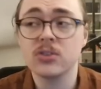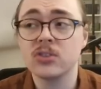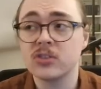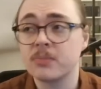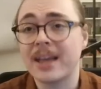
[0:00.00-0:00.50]
you
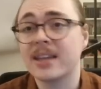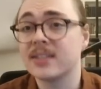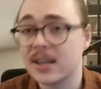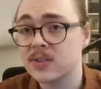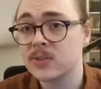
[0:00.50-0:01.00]
just spec
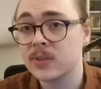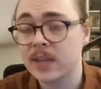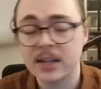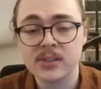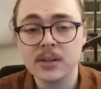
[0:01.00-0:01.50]
into essence on the
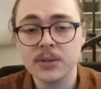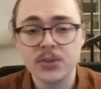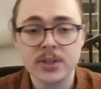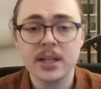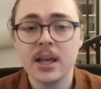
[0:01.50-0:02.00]
outer skill
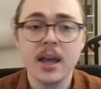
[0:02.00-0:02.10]
tree,